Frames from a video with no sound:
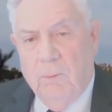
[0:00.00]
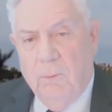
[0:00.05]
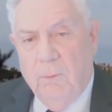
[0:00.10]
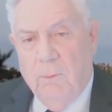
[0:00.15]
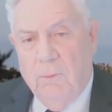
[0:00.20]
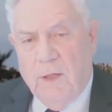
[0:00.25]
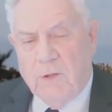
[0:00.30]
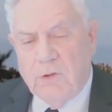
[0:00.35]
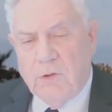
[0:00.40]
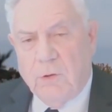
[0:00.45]

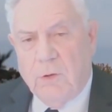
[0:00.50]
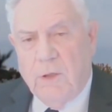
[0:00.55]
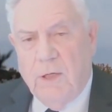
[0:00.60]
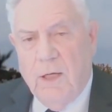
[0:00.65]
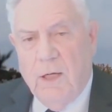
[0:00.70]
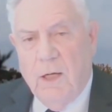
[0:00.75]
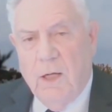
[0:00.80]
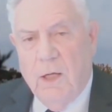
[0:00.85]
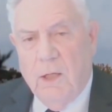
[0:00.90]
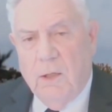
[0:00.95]
that you
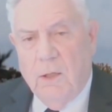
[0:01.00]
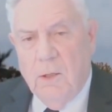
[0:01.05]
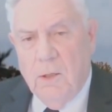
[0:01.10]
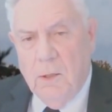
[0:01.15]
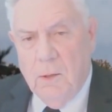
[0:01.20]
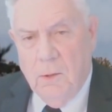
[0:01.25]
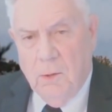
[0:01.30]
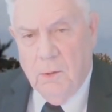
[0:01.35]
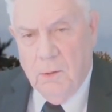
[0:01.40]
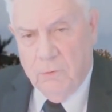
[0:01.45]
cannot
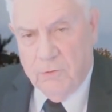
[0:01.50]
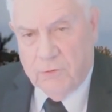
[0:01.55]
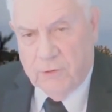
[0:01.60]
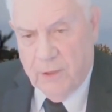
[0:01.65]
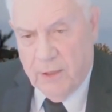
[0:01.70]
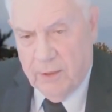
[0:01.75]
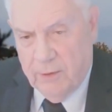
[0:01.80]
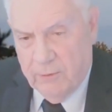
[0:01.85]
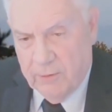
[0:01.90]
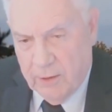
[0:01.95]

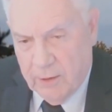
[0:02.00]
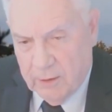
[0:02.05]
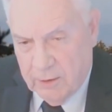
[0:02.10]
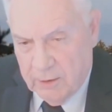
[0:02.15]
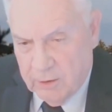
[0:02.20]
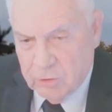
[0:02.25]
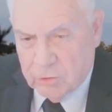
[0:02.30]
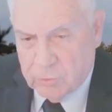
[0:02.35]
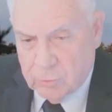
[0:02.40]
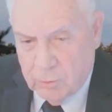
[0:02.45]
say that
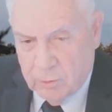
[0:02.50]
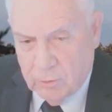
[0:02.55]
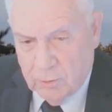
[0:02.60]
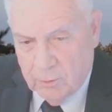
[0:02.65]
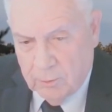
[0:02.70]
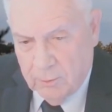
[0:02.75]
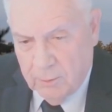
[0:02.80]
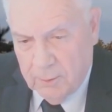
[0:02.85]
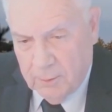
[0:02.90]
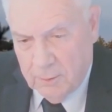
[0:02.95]

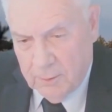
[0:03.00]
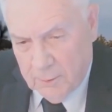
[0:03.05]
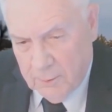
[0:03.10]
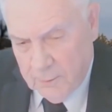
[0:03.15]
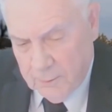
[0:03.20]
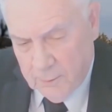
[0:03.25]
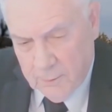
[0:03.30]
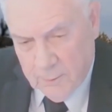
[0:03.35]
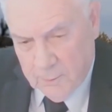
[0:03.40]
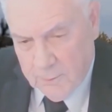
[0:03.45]
Israel
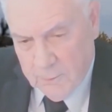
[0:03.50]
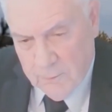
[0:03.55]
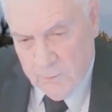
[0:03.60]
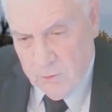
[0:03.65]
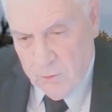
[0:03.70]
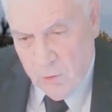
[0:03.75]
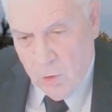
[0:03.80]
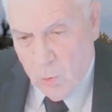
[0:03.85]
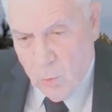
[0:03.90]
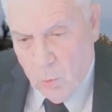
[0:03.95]

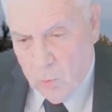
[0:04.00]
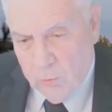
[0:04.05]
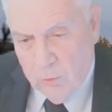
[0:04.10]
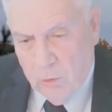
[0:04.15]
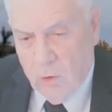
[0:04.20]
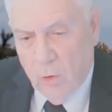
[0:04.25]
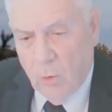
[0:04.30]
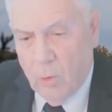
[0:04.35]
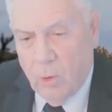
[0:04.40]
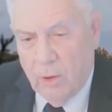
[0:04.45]
no
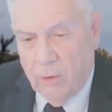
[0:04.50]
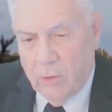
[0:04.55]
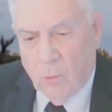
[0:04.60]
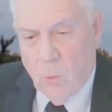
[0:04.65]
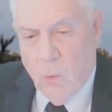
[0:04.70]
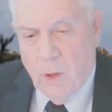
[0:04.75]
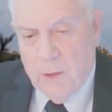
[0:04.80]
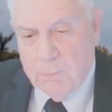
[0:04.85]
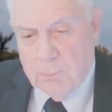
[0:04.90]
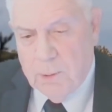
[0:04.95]
no other
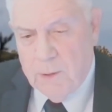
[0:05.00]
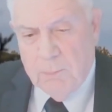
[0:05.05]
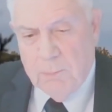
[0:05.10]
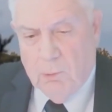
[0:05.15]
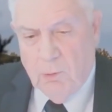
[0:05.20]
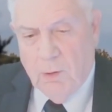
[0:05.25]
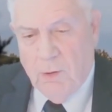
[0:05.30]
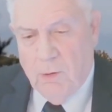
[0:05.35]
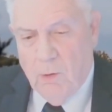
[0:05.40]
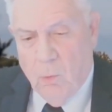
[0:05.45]
white
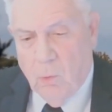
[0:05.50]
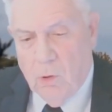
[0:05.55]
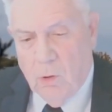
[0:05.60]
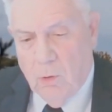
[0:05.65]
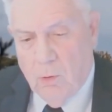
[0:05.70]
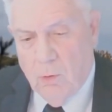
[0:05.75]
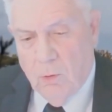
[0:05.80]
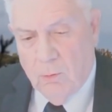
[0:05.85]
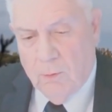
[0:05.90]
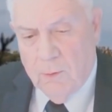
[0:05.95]
people in the
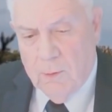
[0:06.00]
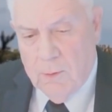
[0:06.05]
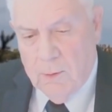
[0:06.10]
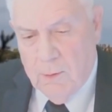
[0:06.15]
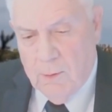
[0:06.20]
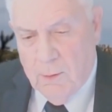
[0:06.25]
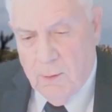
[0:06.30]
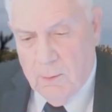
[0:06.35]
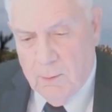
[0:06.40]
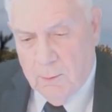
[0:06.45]
world
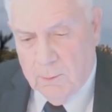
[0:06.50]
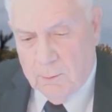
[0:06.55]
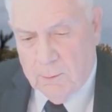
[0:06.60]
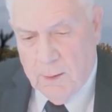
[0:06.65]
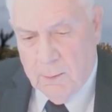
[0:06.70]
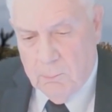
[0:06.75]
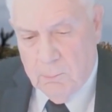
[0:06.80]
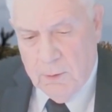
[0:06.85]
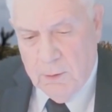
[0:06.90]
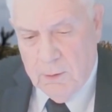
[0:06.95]
uh,
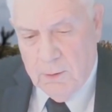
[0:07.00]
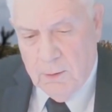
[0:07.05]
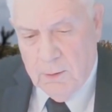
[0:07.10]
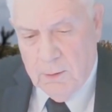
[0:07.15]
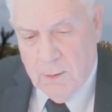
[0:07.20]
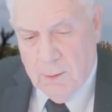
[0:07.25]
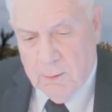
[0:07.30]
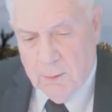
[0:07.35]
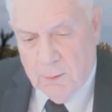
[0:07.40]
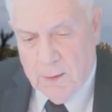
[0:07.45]
can
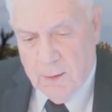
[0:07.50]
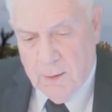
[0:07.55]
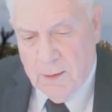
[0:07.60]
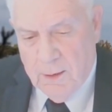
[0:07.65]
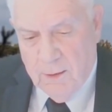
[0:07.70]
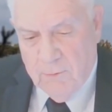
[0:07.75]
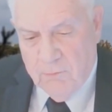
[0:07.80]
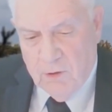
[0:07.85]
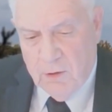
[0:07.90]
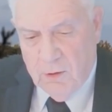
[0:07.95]
be can
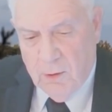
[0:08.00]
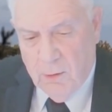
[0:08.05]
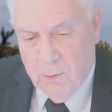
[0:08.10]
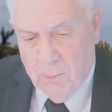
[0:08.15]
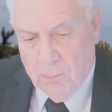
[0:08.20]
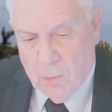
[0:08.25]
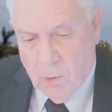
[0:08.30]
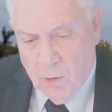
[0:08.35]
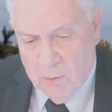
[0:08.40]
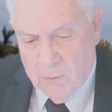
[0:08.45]
have any
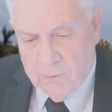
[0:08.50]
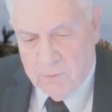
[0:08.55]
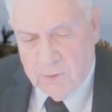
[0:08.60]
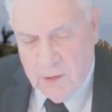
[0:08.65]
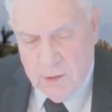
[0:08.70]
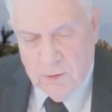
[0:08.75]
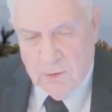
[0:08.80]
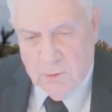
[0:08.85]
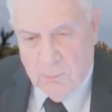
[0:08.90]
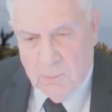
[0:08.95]
other part of the
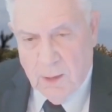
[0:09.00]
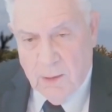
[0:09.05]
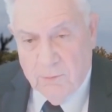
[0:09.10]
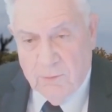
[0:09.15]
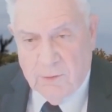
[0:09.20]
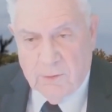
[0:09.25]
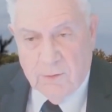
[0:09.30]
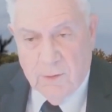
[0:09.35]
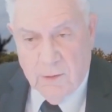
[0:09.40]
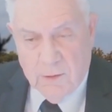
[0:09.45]
kingdom. I
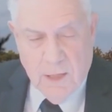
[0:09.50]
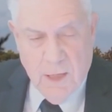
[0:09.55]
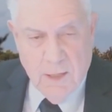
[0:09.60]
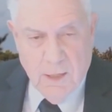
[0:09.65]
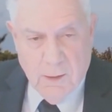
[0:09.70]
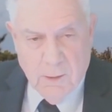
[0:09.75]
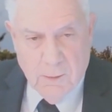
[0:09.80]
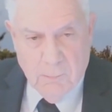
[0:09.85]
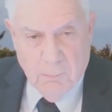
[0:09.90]
think they can.